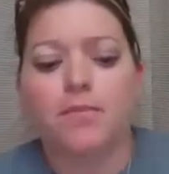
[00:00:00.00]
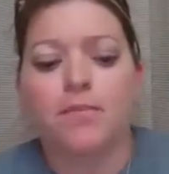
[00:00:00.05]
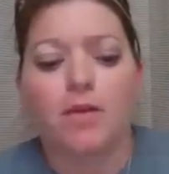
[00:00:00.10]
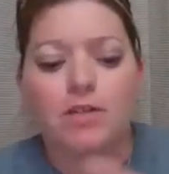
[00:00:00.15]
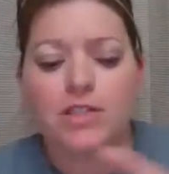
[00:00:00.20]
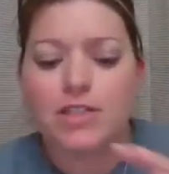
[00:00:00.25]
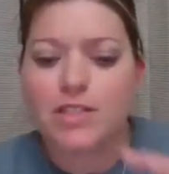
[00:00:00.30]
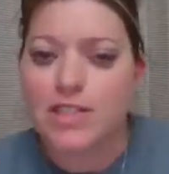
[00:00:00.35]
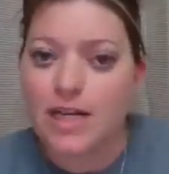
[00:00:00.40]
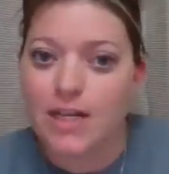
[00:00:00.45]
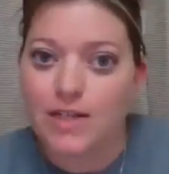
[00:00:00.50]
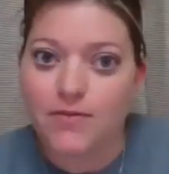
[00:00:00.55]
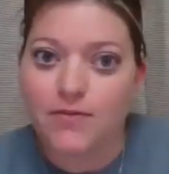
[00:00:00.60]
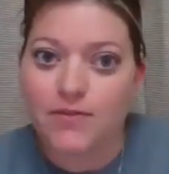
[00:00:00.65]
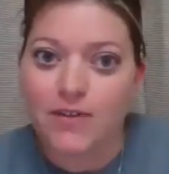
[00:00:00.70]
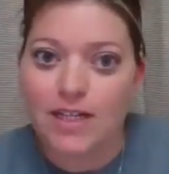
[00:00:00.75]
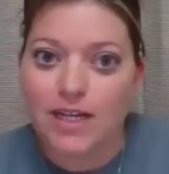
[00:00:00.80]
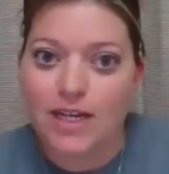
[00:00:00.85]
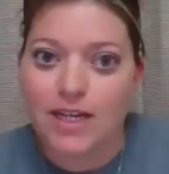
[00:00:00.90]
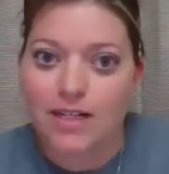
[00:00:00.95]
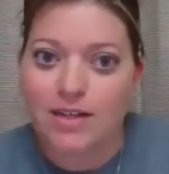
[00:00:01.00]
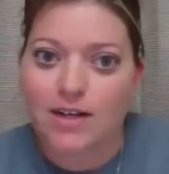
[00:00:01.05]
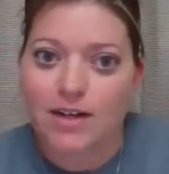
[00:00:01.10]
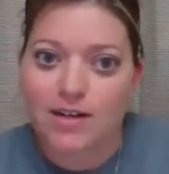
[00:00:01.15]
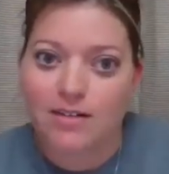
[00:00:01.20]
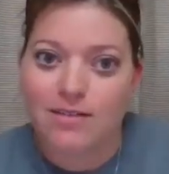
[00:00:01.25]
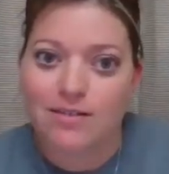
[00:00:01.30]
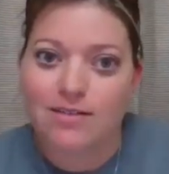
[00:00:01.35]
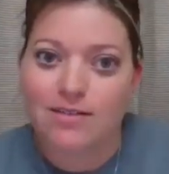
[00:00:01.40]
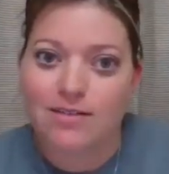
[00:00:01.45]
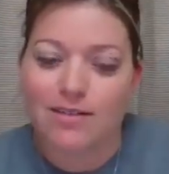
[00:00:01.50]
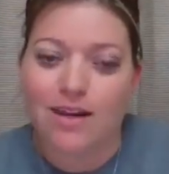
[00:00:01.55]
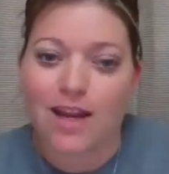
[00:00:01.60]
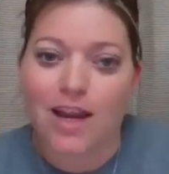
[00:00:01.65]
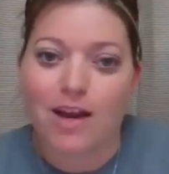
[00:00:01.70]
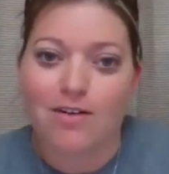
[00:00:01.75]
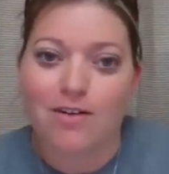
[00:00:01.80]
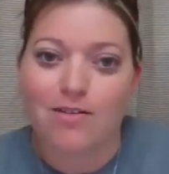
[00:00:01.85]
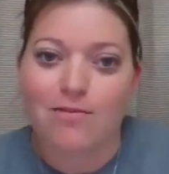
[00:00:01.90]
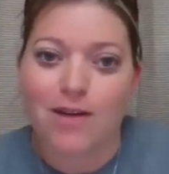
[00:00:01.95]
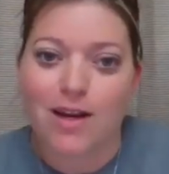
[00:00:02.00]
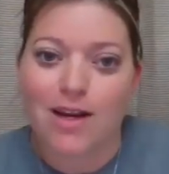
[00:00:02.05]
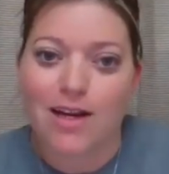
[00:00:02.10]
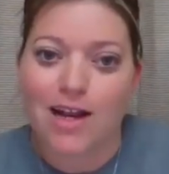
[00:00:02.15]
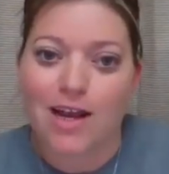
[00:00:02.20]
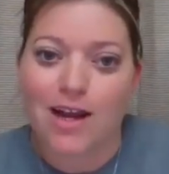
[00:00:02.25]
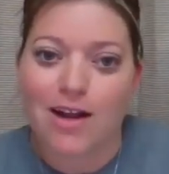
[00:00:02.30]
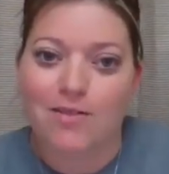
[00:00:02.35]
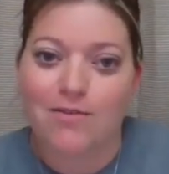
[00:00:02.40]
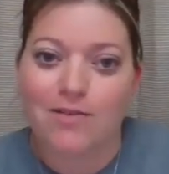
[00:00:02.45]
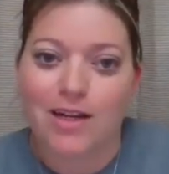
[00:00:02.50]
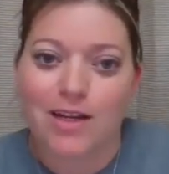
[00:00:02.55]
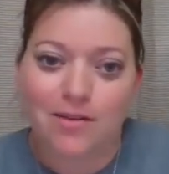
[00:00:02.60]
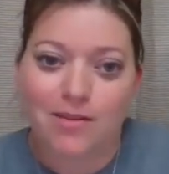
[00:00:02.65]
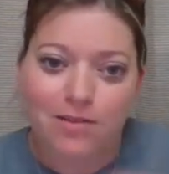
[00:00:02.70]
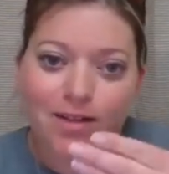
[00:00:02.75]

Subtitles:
which is kind of funny in our era right now, right?